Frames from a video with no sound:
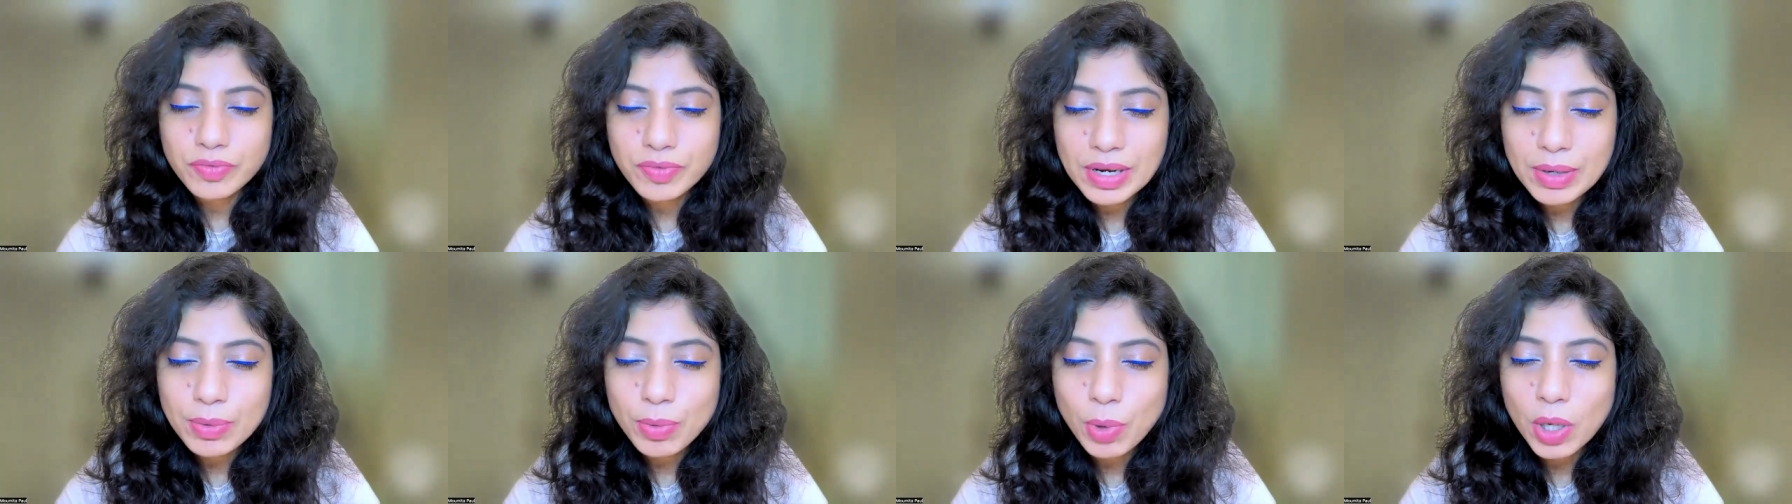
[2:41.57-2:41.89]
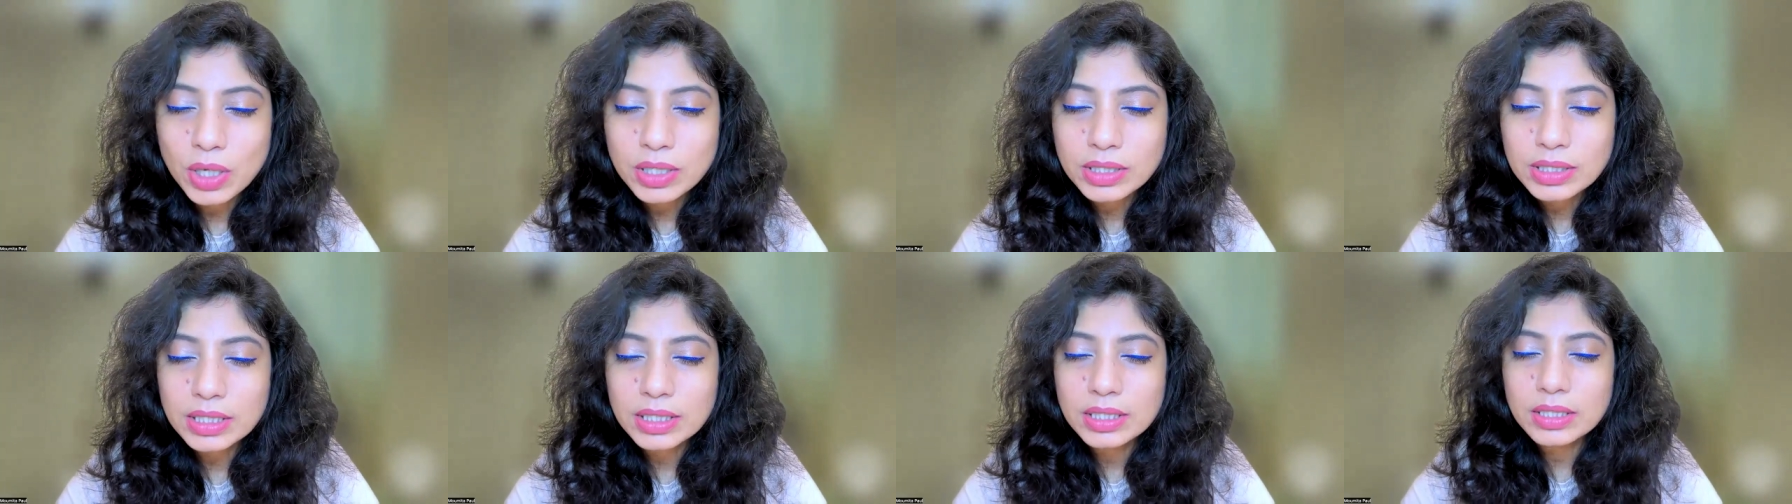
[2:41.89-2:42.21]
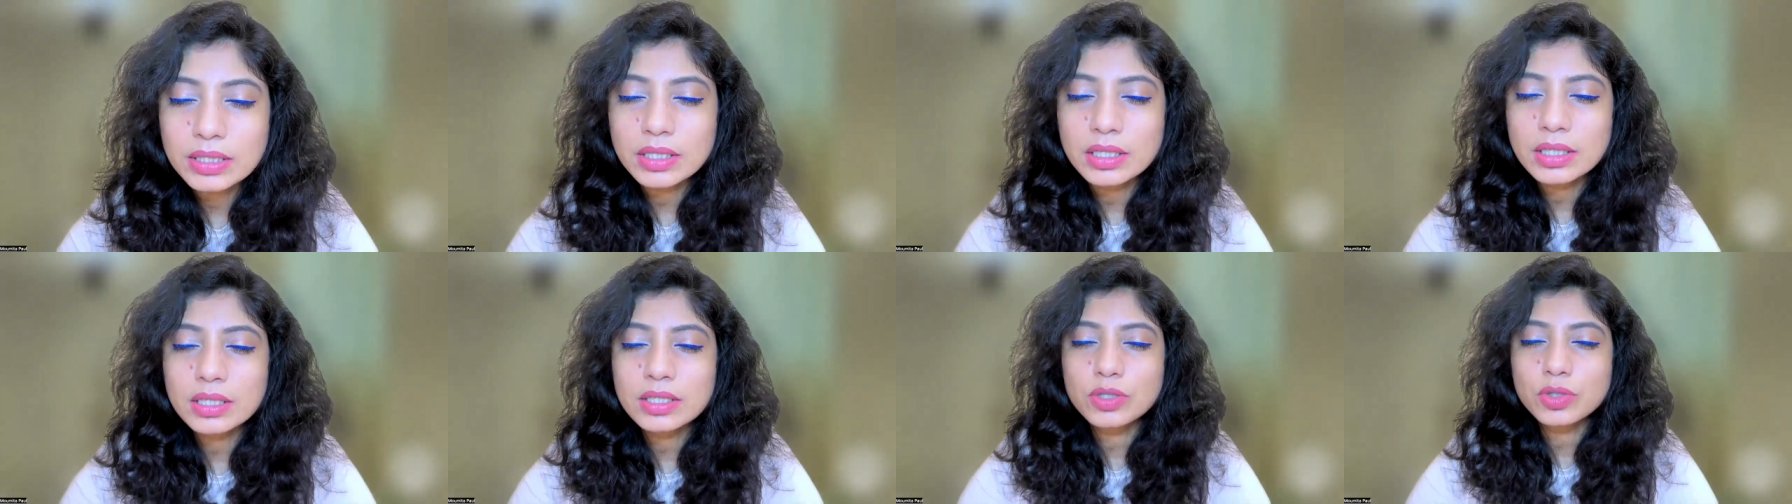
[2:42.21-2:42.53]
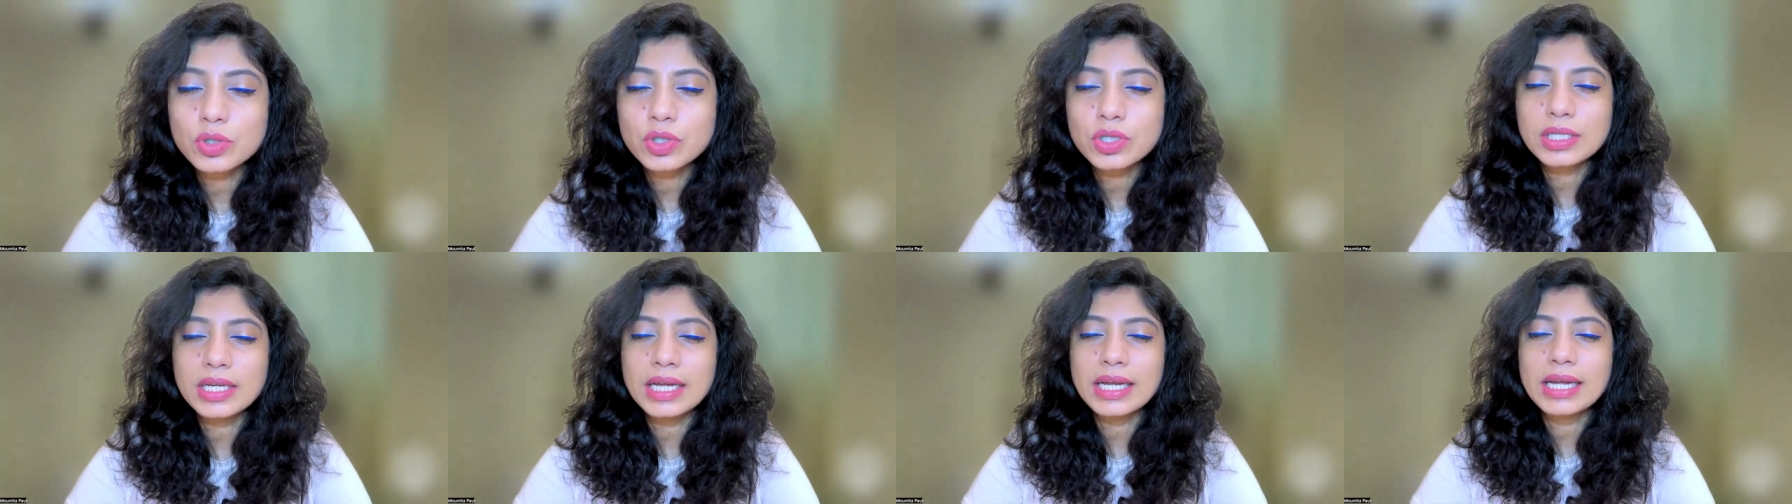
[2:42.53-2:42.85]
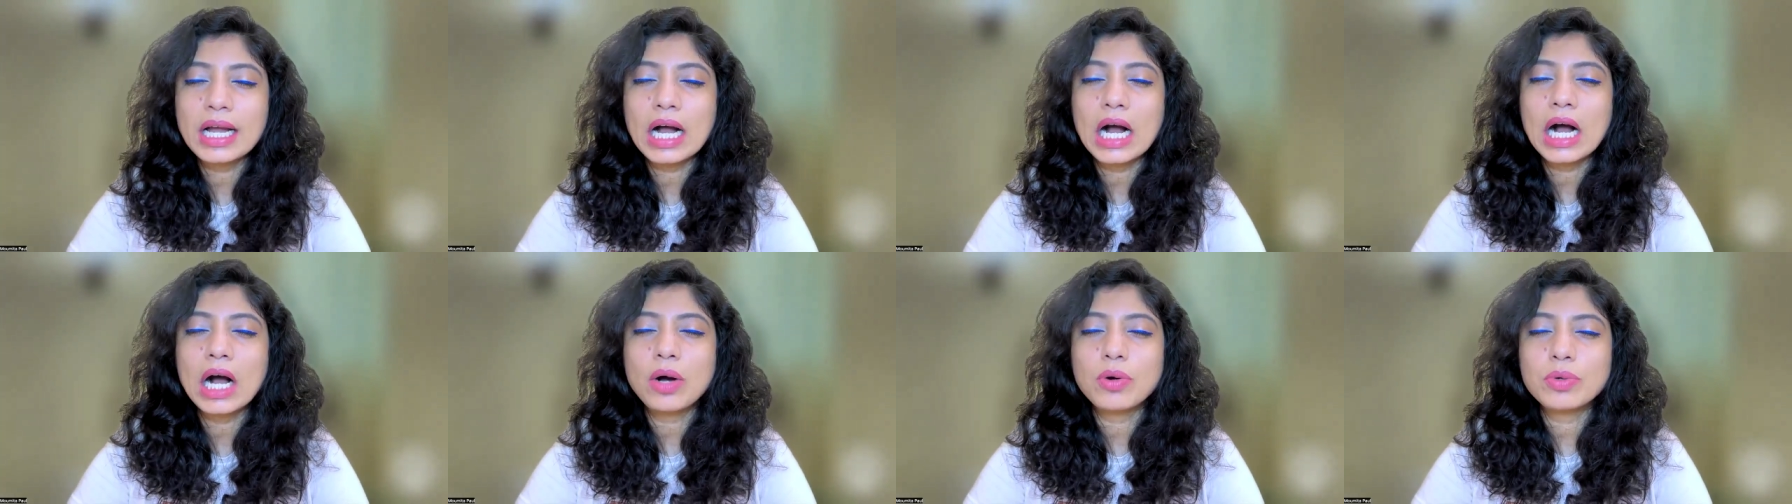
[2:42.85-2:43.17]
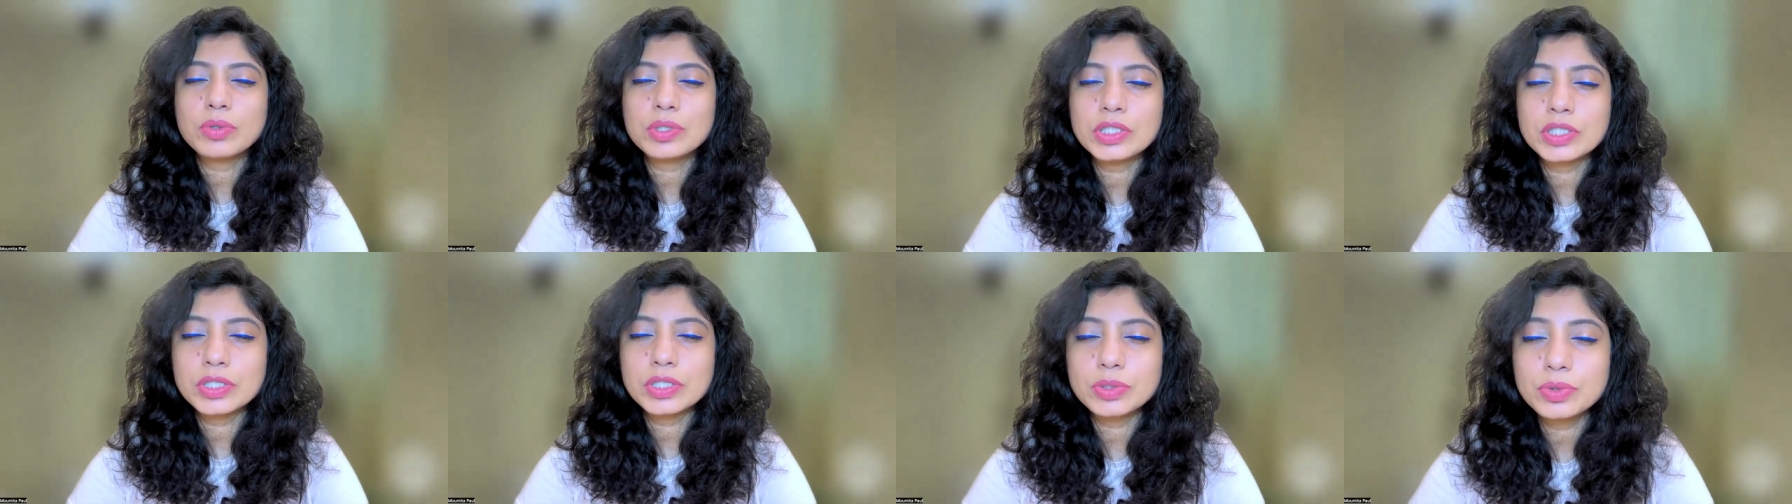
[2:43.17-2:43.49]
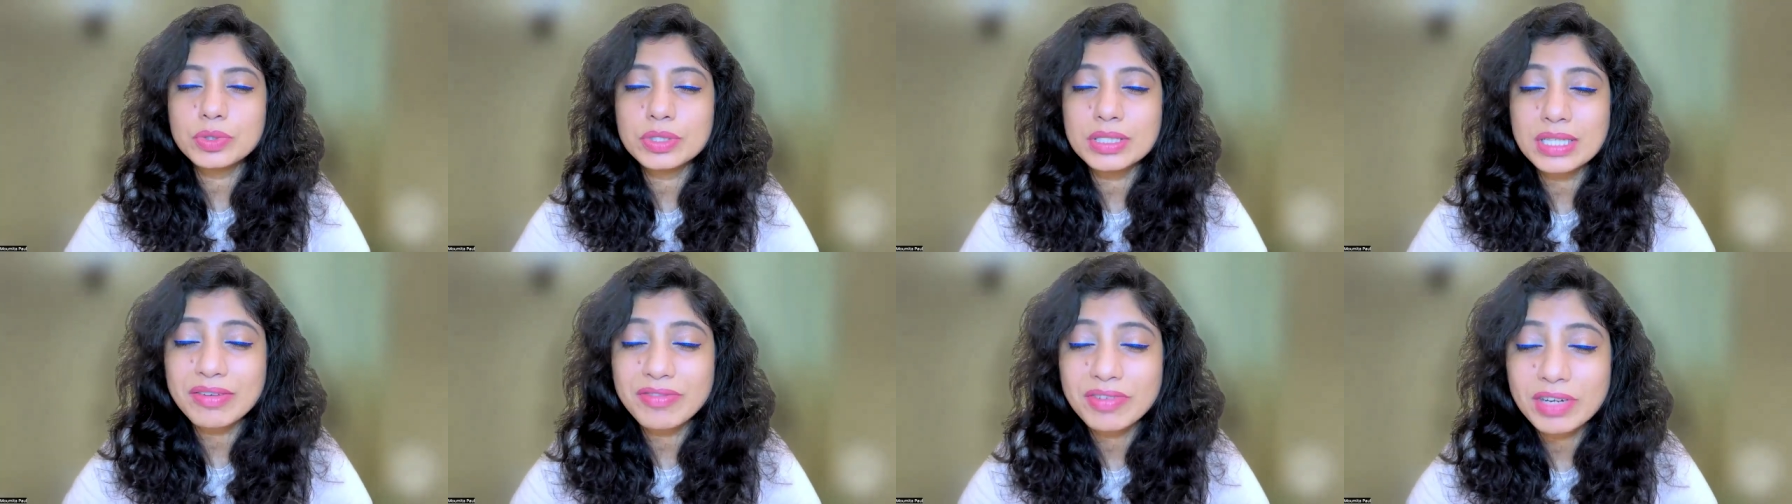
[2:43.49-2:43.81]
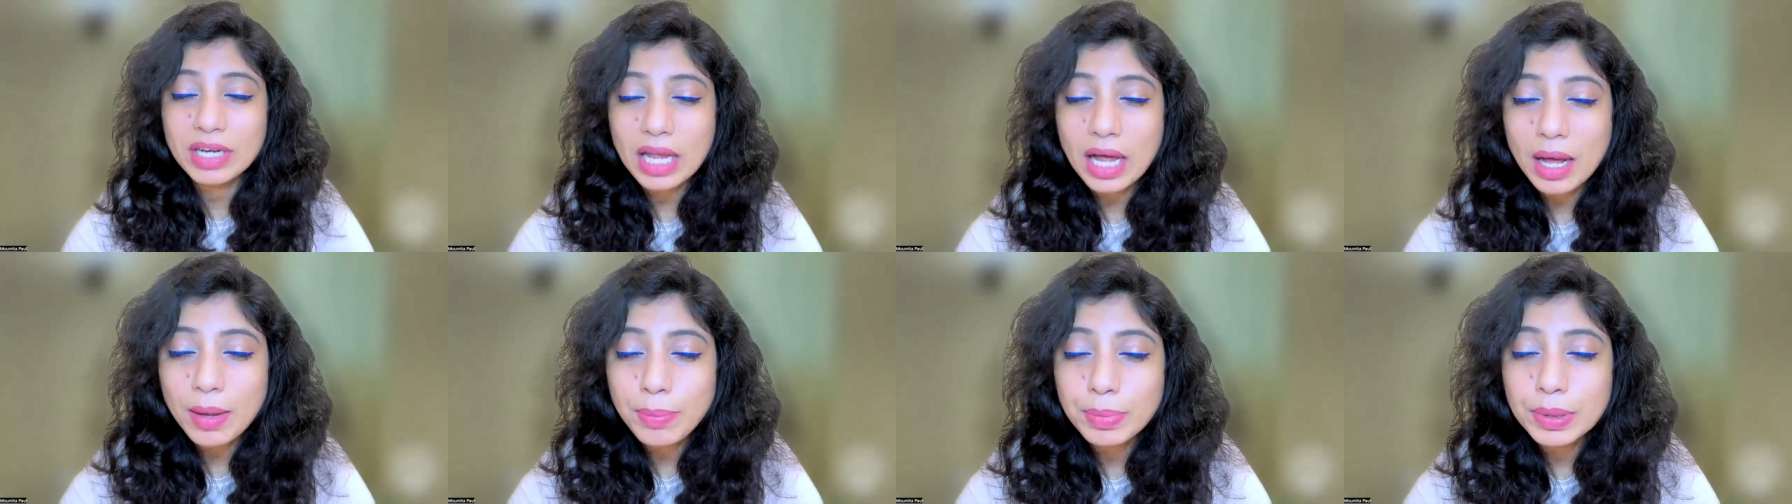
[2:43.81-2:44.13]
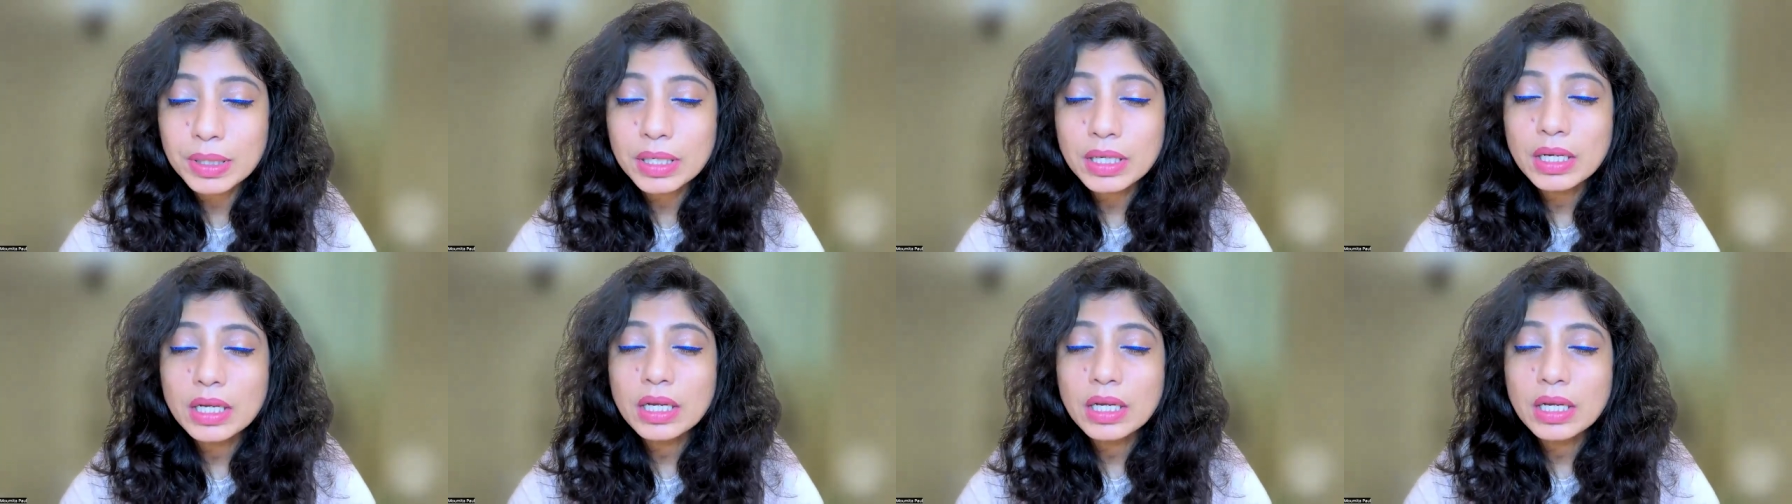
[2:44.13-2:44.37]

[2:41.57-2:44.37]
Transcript: we wanted to see how you develop